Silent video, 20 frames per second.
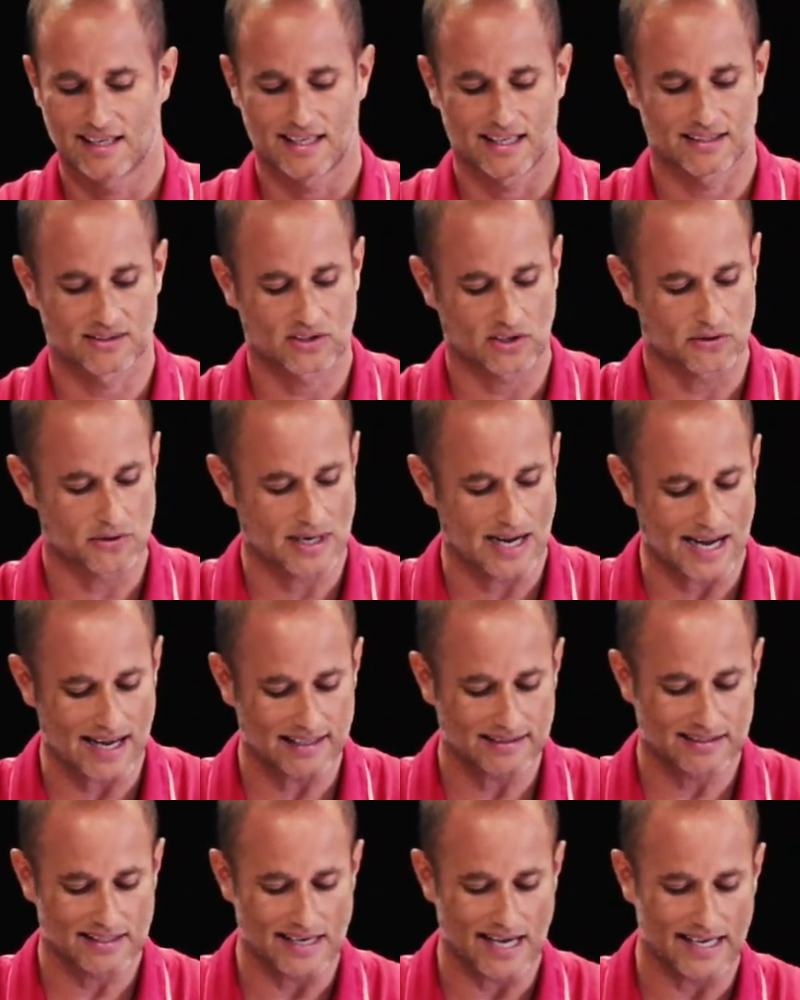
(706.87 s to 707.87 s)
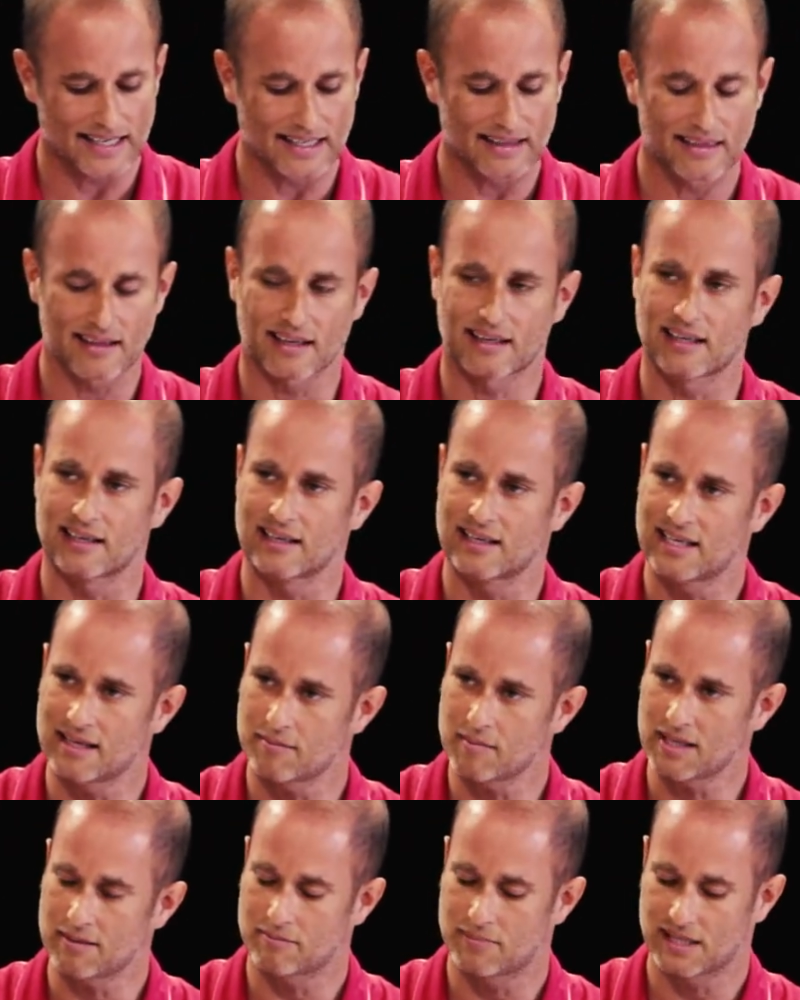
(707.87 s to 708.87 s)
And so God's not in the
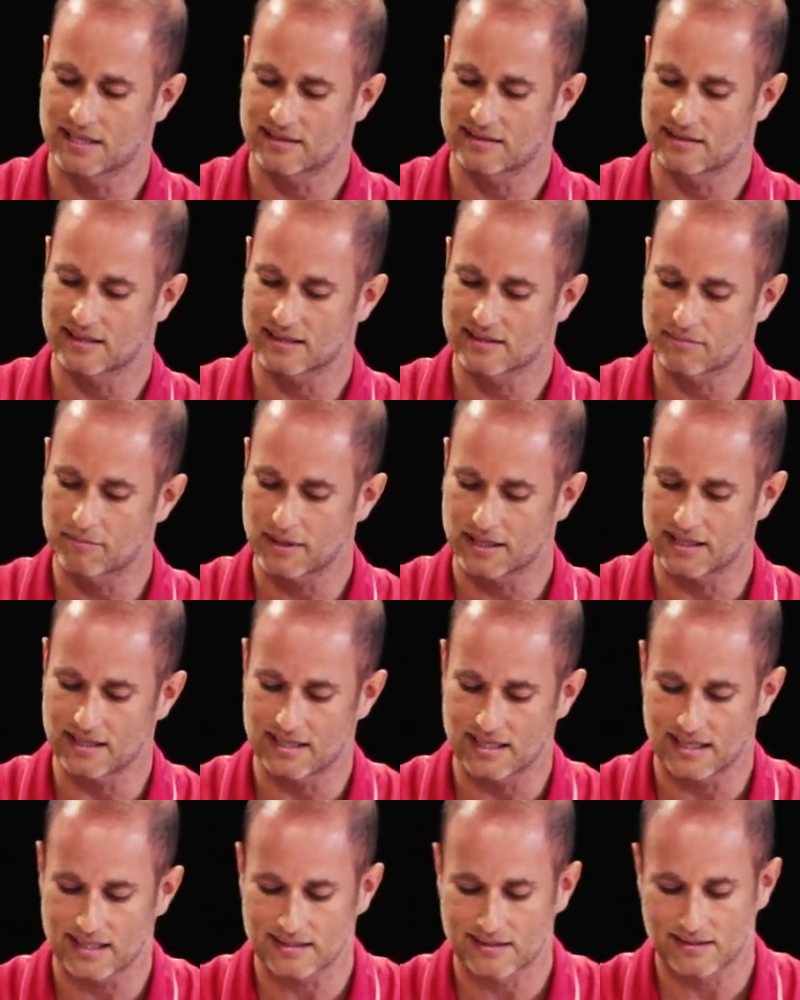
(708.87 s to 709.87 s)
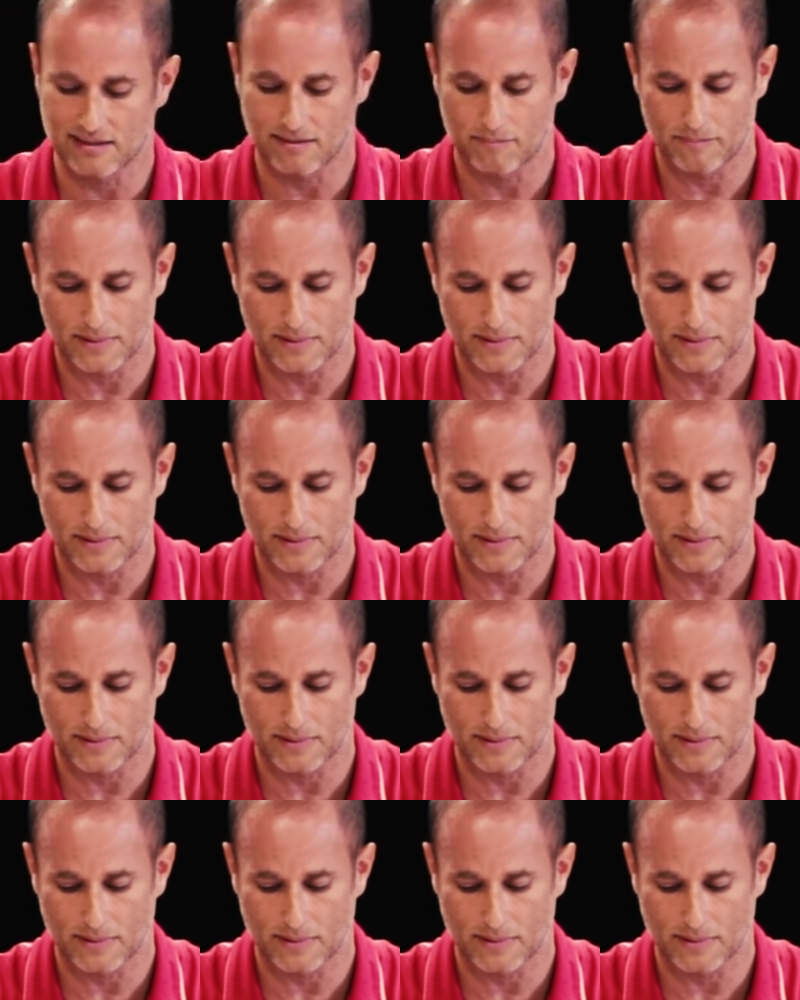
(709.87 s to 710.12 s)
condemning business, but he does